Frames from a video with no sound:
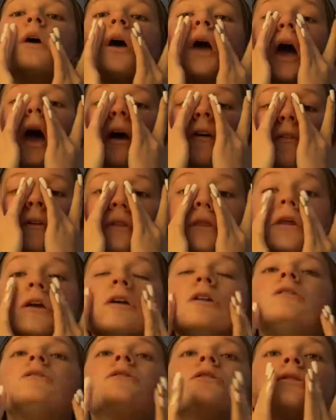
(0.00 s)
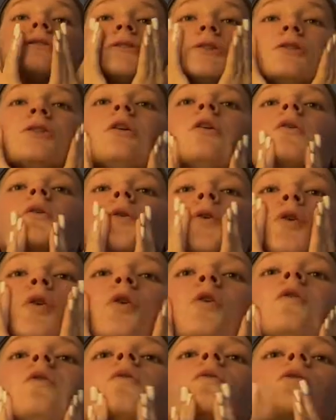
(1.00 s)
everything is just so
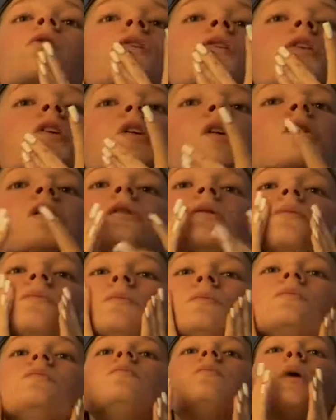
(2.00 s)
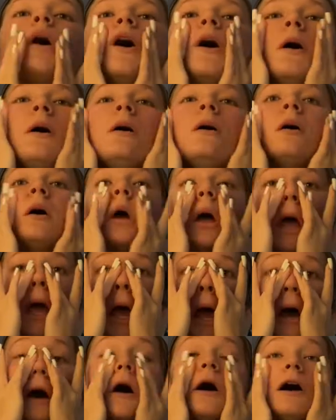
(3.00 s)
cold. But
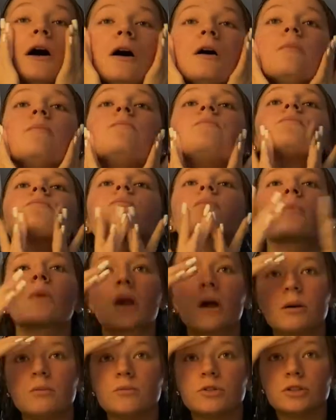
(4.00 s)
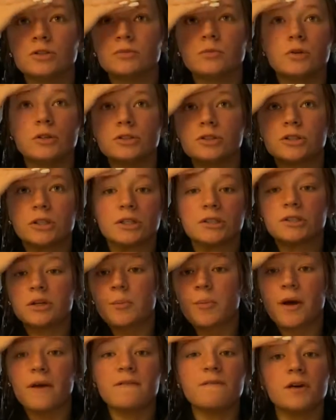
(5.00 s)
I'm just moisturizing
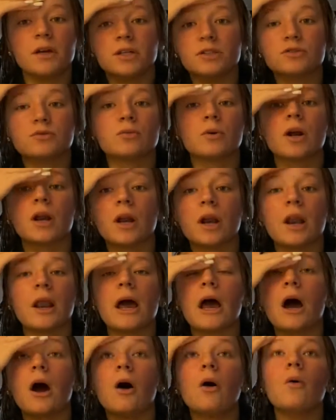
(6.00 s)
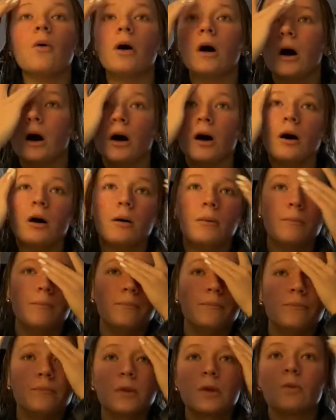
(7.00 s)
my face right now.
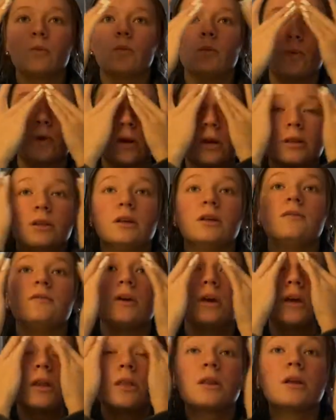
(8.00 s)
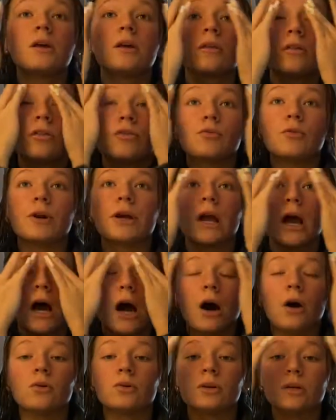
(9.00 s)
We're leaving in like 3
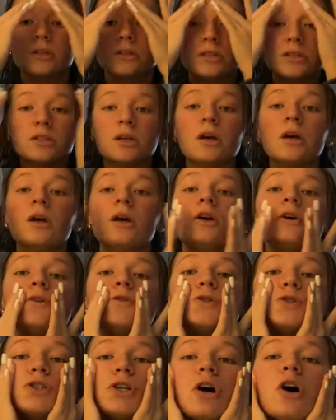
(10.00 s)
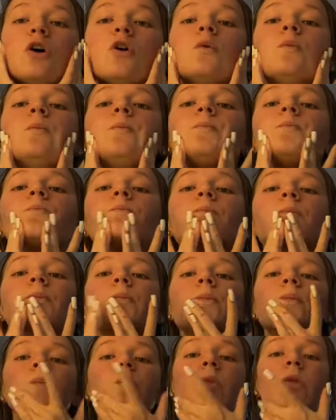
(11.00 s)
hours, so
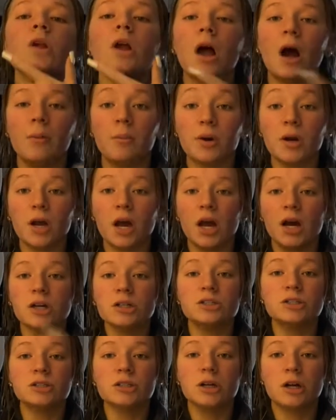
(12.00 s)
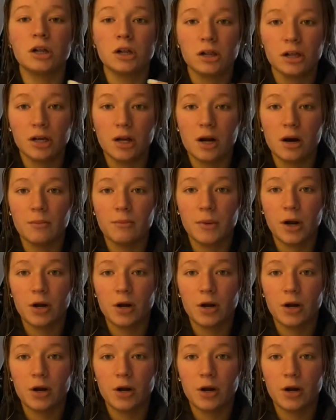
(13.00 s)
I'm gonna actually clean up my